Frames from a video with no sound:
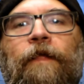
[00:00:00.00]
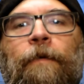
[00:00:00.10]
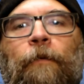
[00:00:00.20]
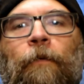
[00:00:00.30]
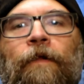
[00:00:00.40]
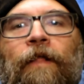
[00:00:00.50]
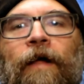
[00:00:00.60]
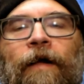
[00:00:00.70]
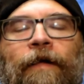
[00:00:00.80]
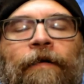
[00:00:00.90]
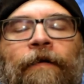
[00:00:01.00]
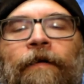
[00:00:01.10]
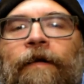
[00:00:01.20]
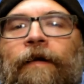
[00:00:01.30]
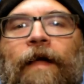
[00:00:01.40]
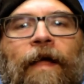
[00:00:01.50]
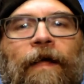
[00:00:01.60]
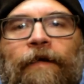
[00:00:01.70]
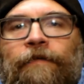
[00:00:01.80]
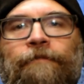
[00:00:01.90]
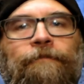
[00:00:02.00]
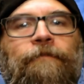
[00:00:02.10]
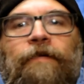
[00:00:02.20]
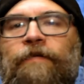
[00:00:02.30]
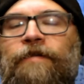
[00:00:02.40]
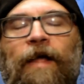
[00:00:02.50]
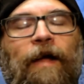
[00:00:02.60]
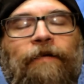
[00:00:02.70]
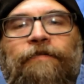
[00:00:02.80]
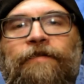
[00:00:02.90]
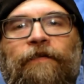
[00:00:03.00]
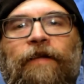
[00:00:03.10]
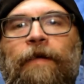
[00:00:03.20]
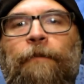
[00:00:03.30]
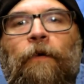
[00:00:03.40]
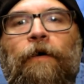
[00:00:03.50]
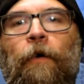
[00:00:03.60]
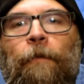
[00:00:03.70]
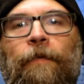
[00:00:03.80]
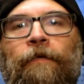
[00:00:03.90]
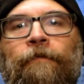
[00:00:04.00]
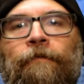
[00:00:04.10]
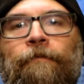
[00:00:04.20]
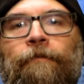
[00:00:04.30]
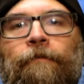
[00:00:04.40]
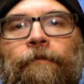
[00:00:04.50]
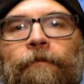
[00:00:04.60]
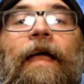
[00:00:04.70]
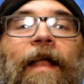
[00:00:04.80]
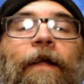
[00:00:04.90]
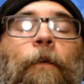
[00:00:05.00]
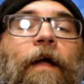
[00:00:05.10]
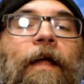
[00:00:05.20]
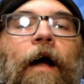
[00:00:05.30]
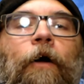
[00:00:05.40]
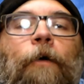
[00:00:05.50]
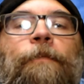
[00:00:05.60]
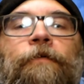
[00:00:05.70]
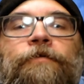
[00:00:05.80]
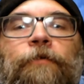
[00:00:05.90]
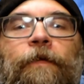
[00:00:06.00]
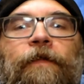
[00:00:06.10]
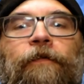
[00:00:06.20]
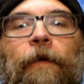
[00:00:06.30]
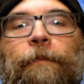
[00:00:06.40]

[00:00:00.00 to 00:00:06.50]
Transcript: at them online and, yeah, just keep on hoping. Anyway, I hope you enjoyed this